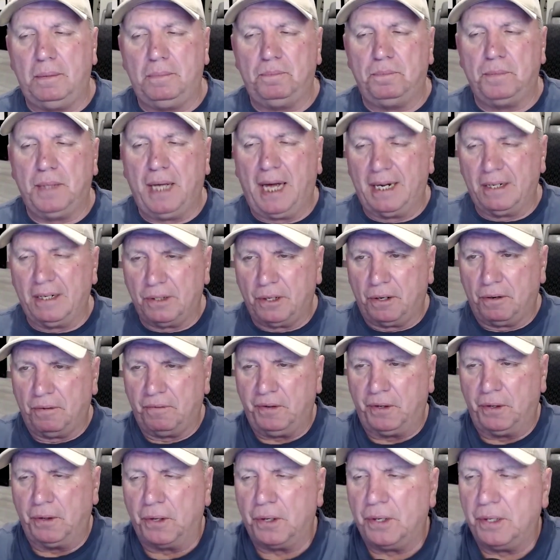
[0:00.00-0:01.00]
I don't know
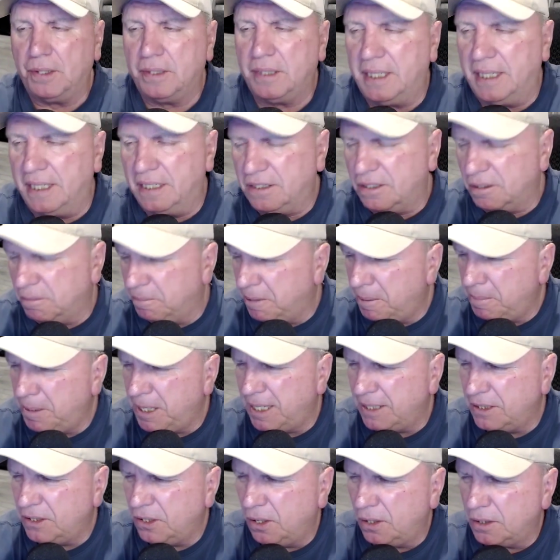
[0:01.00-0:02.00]
if you heard this, or maybe
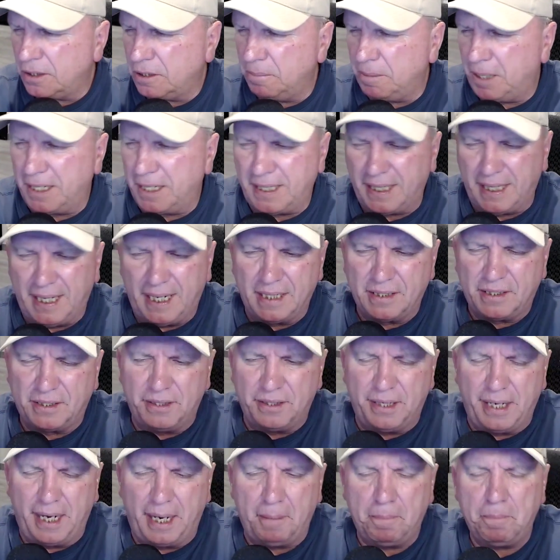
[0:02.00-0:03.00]
I talked about it
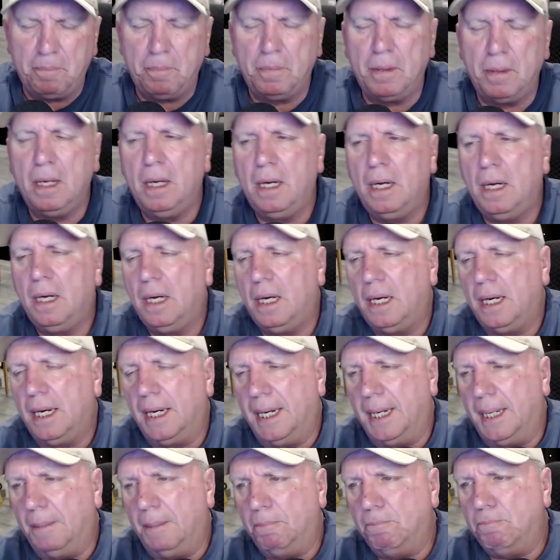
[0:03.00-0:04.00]
yesterday.
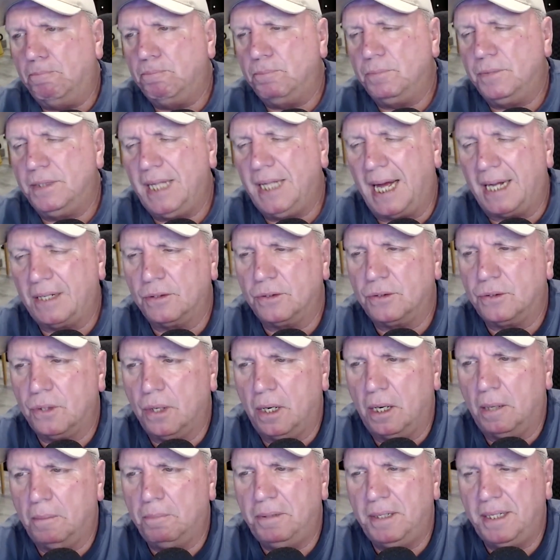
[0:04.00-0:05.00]
Um, Donald
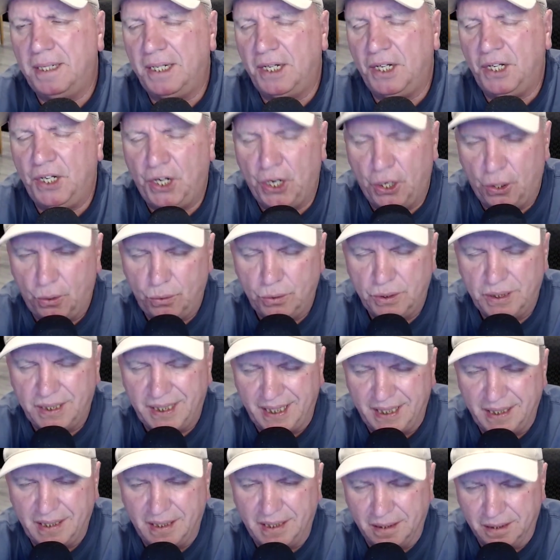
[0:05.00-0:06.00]
Trump knows
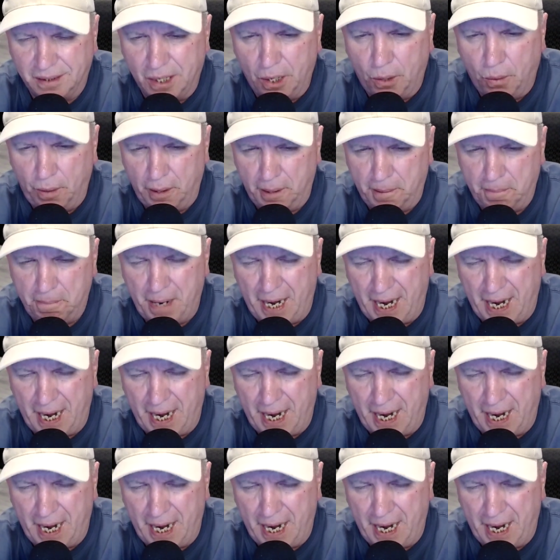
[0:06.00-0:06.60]
this is going